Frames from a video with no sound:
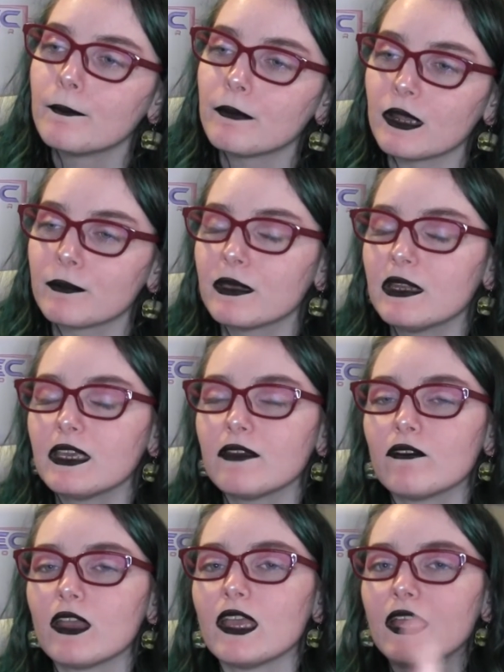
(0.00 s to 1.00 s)
But I'm
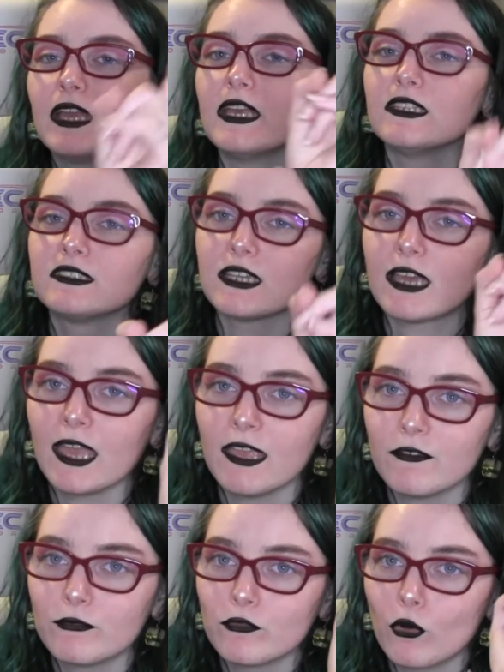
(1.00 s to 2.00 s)
getting it
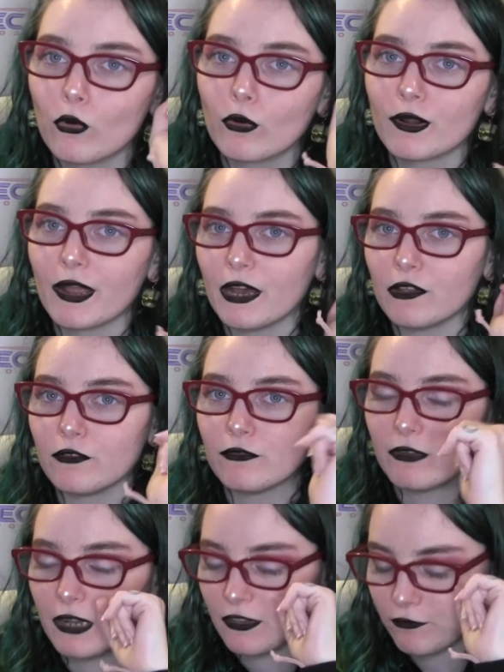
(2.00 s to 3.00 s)
a 4 out of
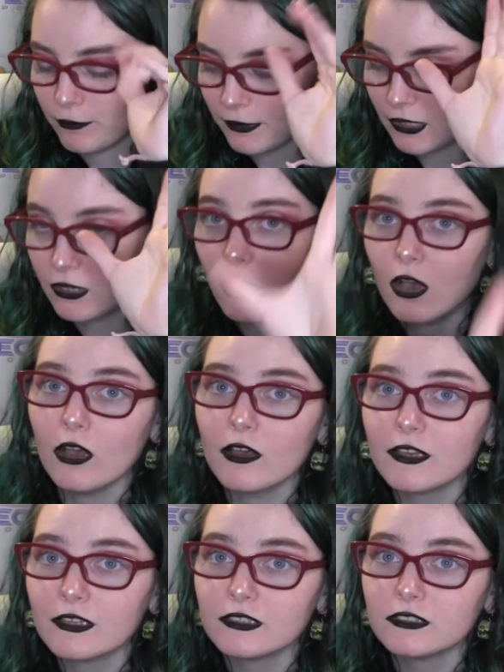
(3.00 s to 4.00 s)
5
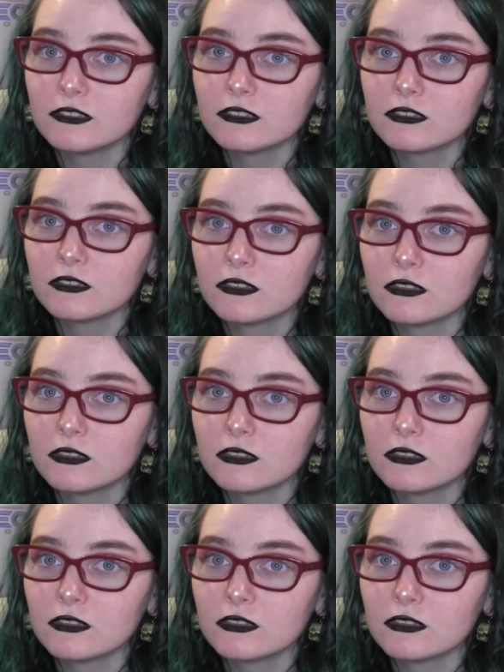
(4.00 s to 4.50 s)
because